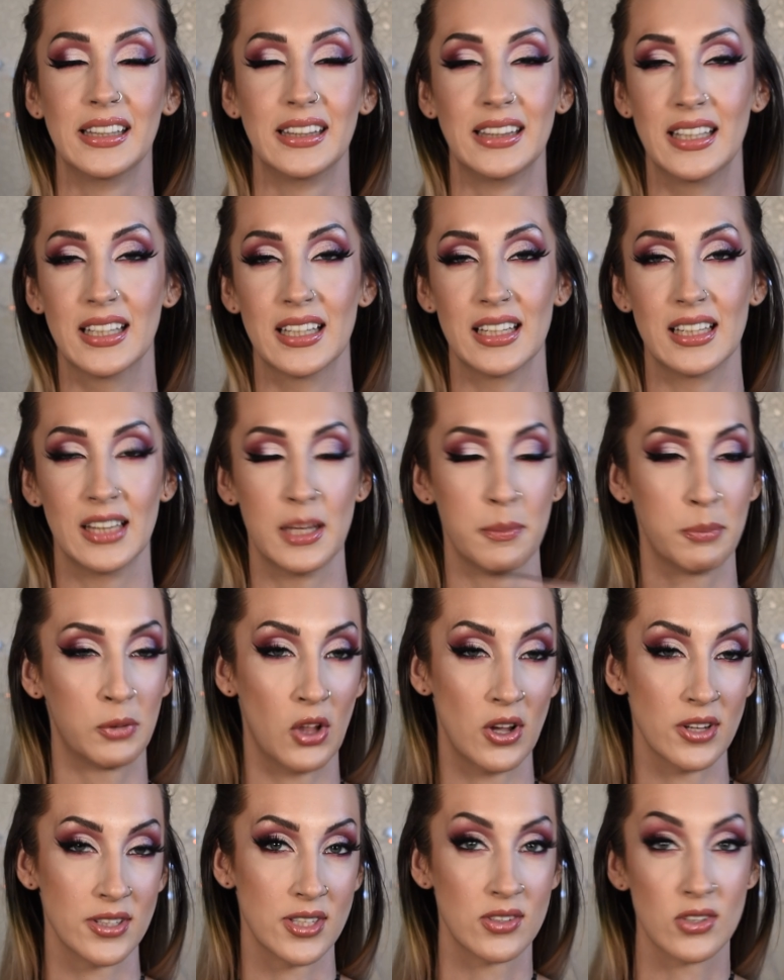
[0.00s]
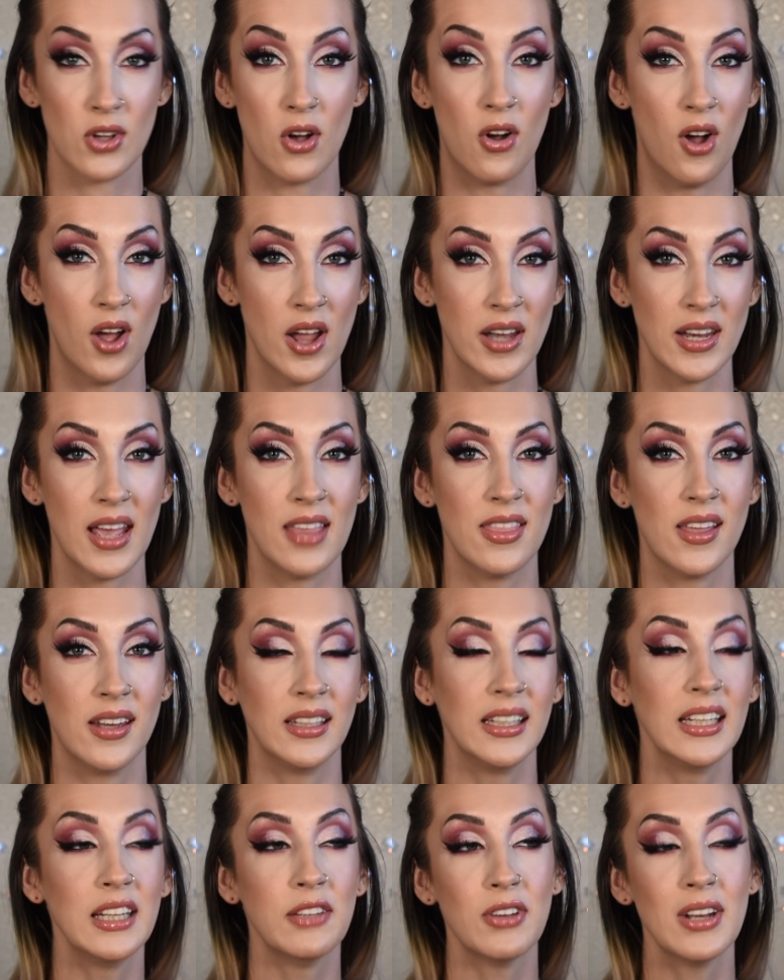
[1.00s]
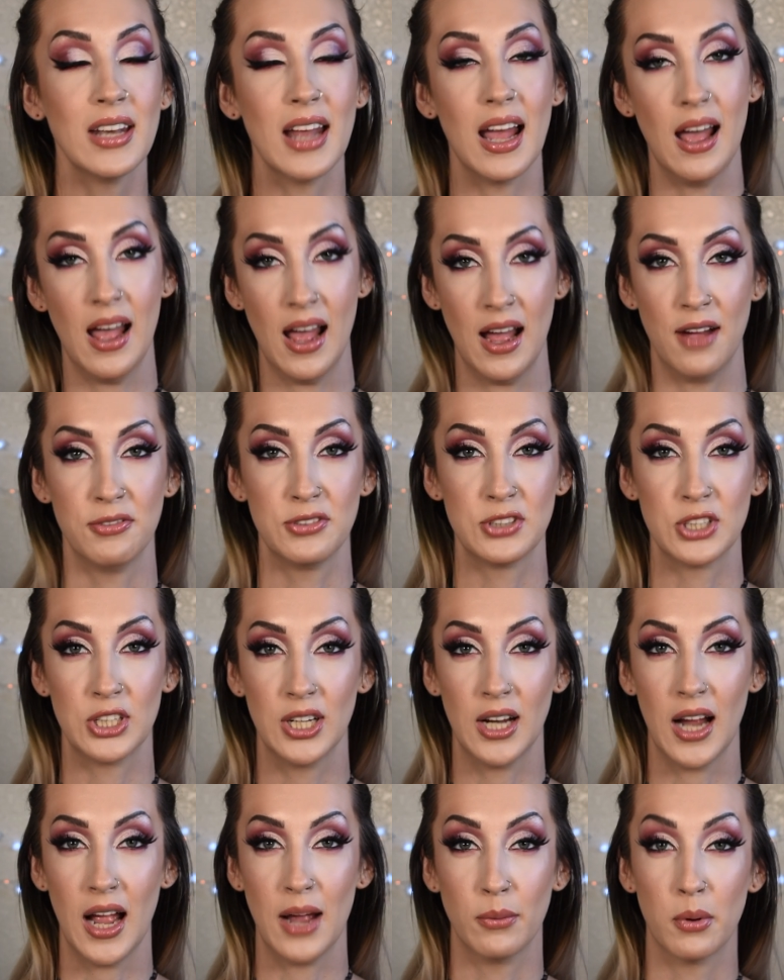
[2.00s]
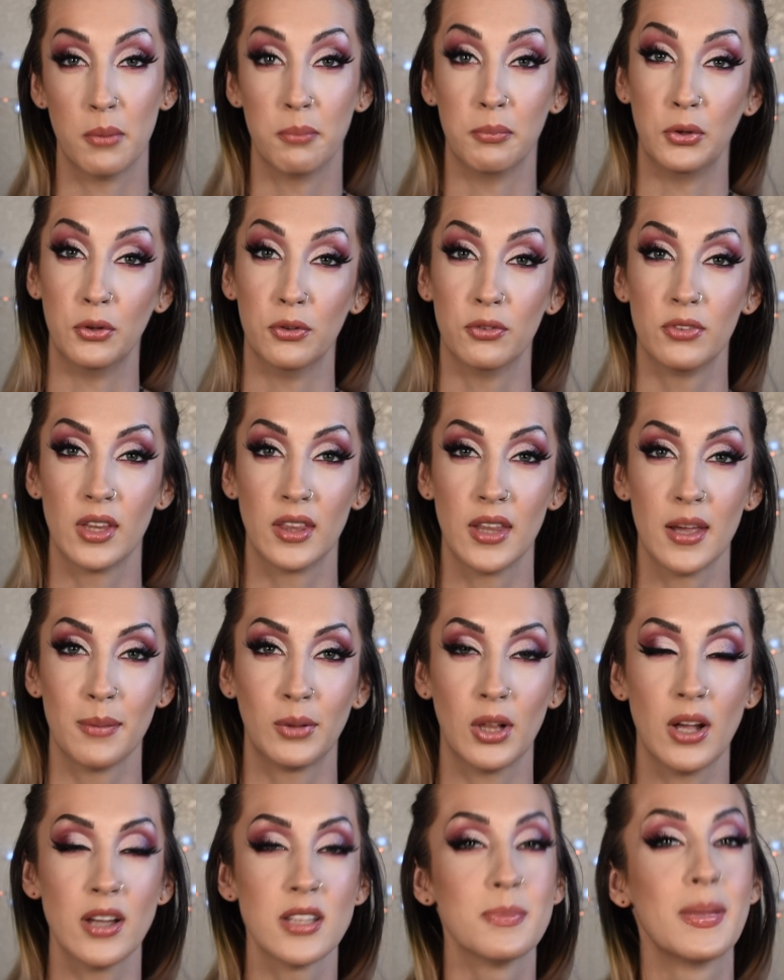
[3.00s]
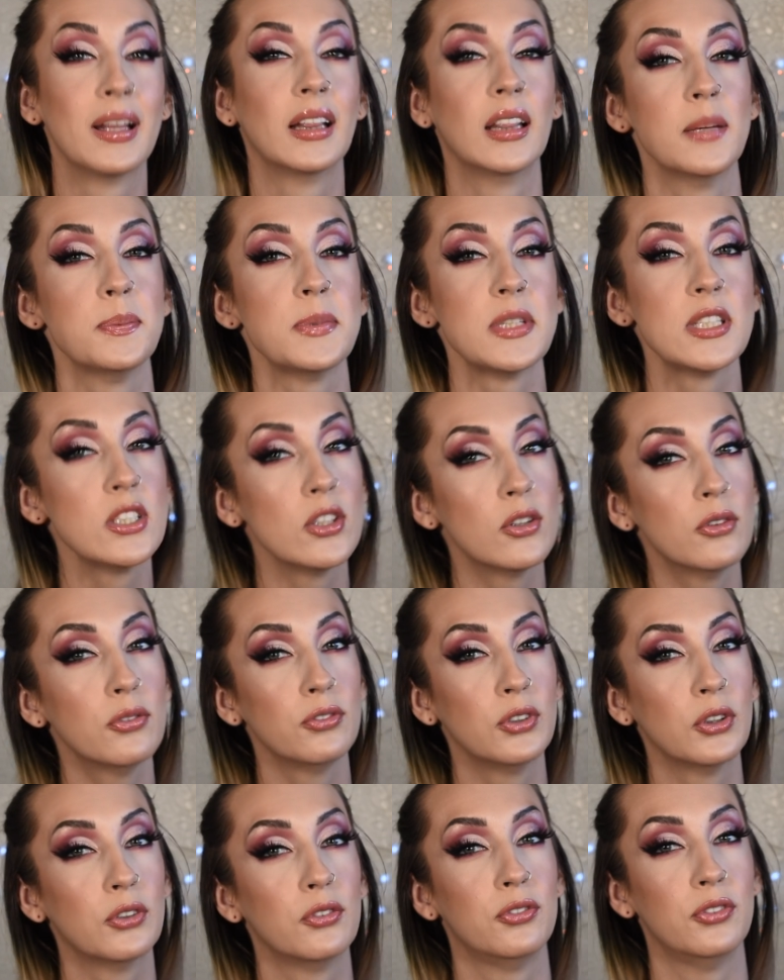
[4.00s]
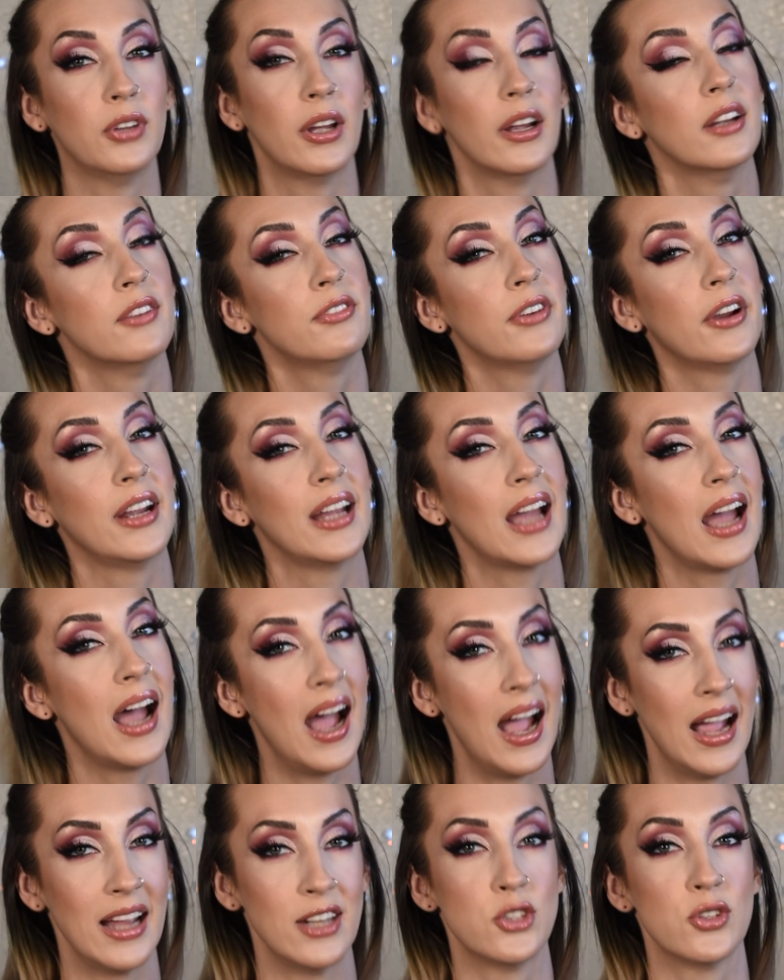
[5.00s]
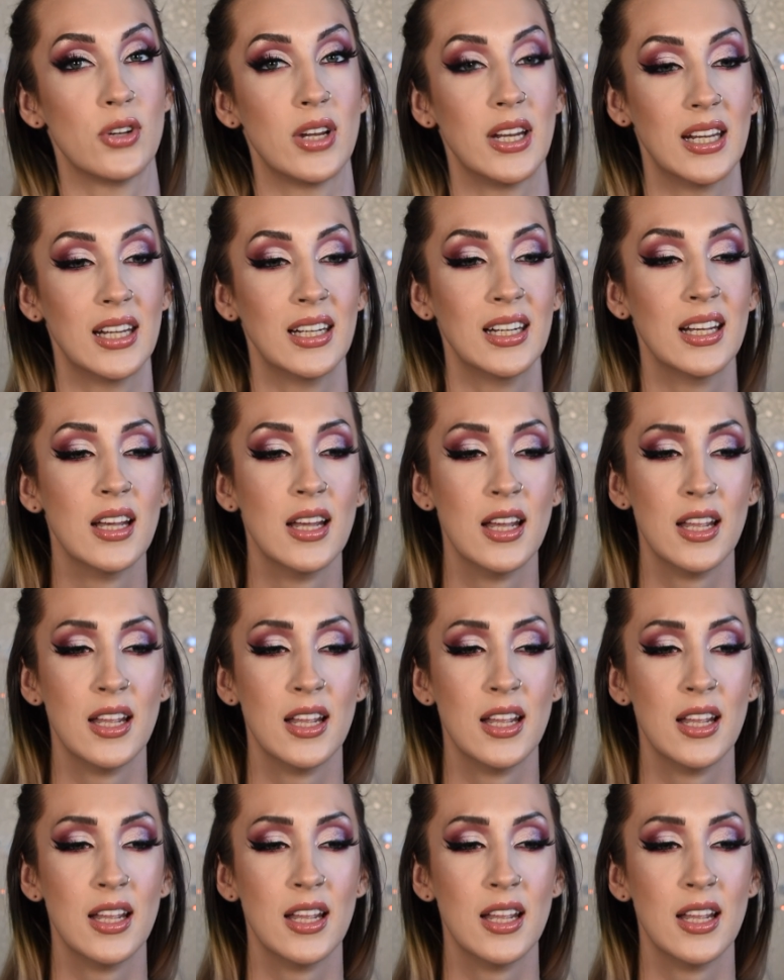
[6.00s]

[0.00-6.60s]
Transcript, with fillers: the lip gloss is on and then even after I remove the lip gloss my lips still feel very very hydrated